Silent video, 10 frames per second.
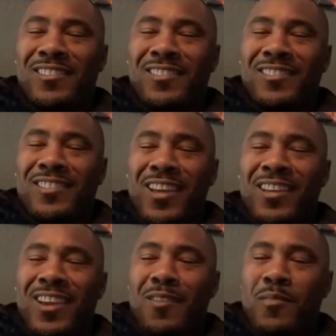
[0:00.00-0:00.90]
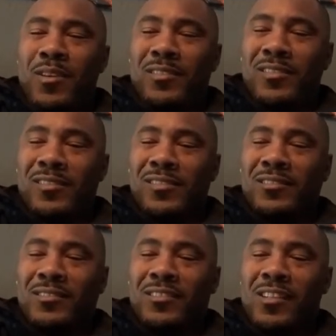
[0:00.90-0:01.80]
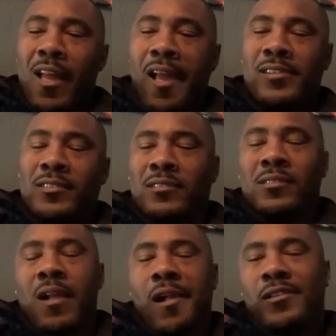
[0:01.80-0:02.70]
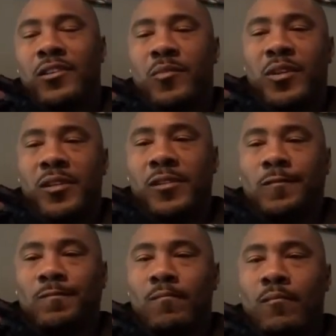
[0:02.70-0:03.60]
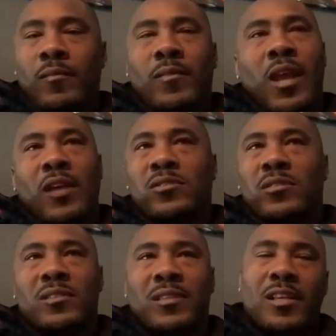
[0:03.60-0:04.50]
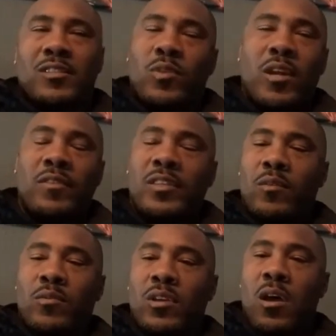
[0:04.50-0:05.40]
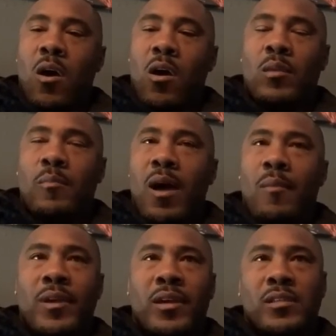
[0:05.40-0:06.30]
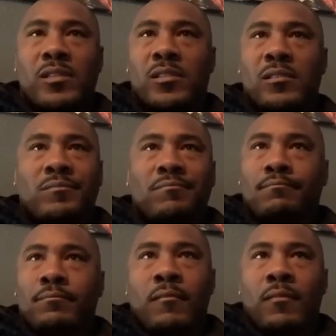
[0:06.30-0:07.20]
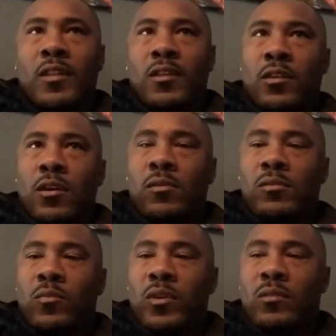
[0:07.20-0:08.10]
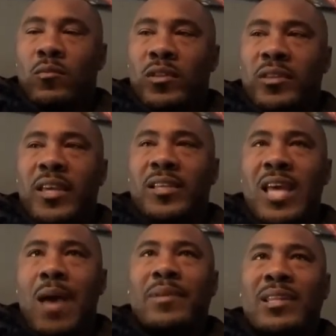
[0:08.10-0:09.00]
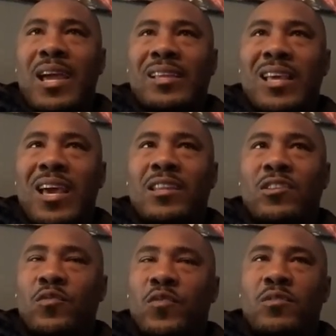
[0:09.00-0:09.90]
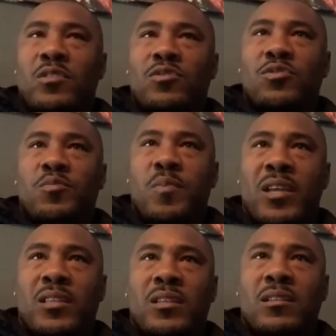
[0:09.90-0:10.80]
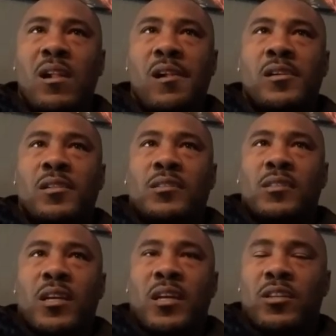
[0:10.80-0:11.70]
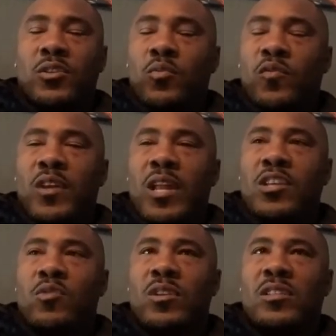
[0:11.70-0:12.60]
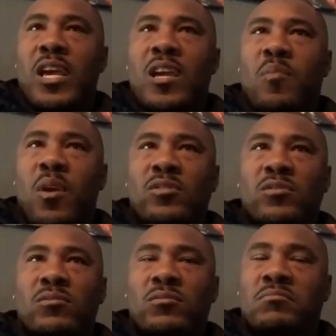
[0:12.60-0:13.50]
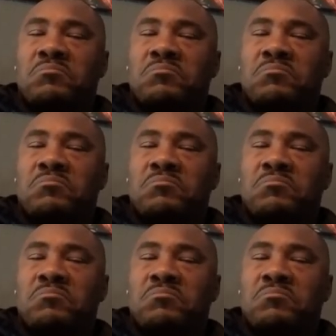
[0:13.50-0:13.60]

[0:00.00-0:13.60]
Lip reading: Just take care of business. I mean, that's what everything was all about, man. Is when things happen like that and you feel disrespected and you feel like you want to take it personal.